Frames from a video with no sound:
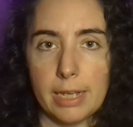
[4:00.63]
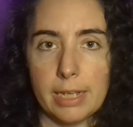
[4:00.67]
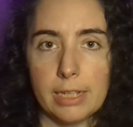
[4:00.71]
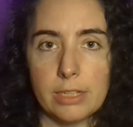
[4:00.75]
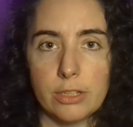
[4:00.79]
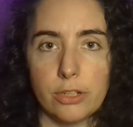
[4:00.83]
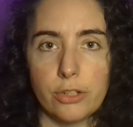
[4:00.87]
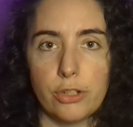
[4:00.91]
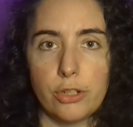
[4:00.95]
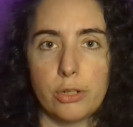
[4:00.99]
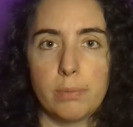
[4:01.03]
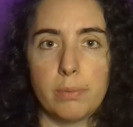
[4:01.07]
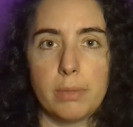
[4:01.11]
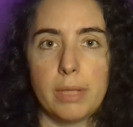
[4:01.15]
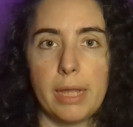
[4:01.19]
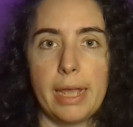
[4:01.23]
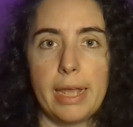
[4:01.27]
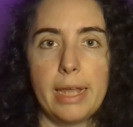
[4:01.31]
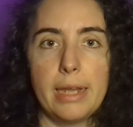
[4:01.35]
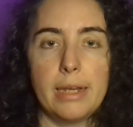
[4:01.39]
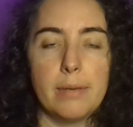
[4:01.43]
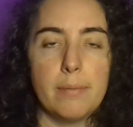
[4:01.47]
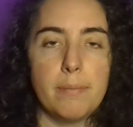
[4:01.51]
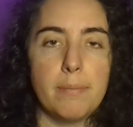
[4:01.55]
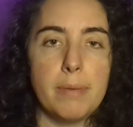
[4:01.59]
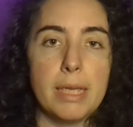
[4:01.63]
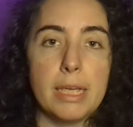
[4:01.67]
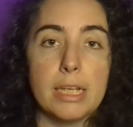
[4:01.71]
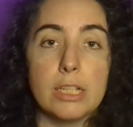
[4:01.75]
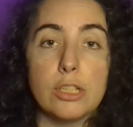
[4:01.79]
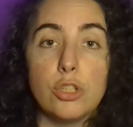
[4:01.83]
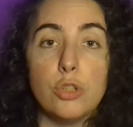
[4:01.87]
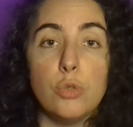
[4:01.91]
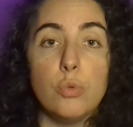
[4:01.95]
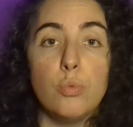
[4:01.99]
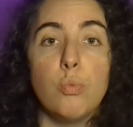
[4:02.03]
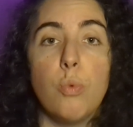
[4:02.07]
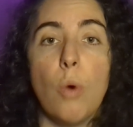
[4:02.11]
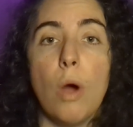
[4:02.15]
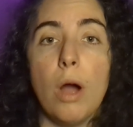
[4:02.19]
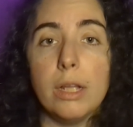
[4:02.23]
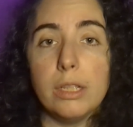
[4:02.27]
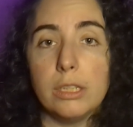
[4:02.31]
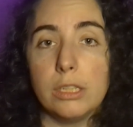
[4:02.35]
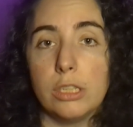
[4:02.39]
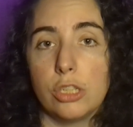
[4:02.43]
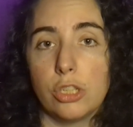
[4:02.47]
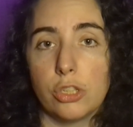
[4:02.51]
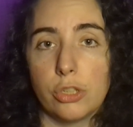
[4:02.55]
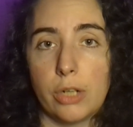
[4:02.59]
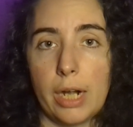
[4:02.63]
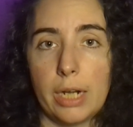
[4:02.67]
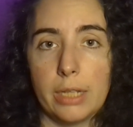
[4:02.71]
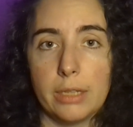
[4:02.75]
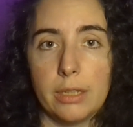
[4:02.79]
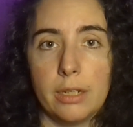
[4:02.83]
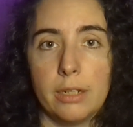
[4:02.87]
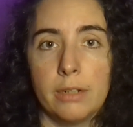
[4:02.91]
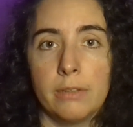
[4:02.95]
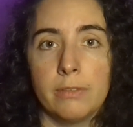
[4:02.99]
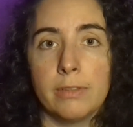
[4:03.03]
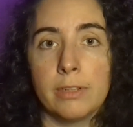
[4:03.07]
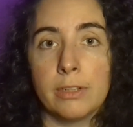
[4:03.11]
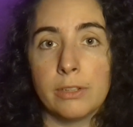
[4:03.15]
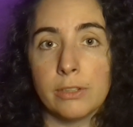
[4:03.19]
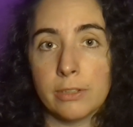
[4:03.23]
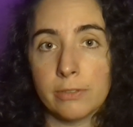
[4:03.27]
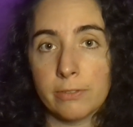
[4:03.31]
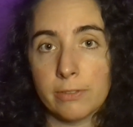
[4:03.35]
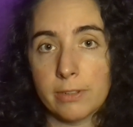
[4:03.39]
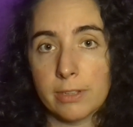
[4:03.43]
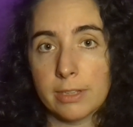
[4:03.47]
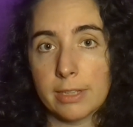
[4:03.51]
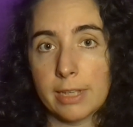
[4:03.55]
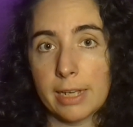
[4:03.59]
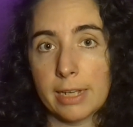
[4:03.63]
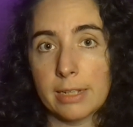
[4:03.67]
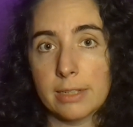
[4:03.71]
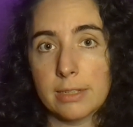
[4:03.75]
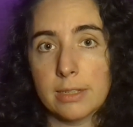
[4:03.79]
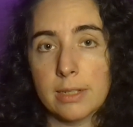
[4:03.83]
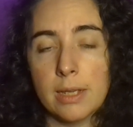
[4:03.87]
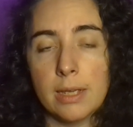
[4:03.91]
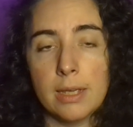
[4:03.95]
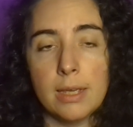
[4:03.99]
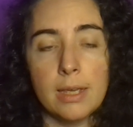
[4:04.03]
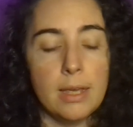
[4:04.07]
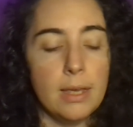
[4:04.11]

things on your plate because you want to try a lot of little different things.